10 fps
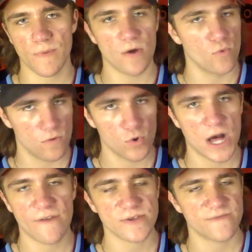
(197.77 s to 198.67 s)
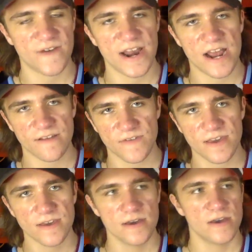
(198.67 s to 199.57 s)
but we'll obviously find out if
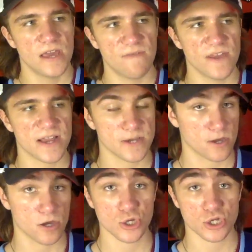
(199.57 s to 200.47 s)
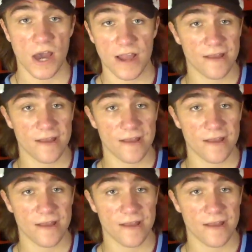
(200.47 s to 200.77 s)
he gets a good shot,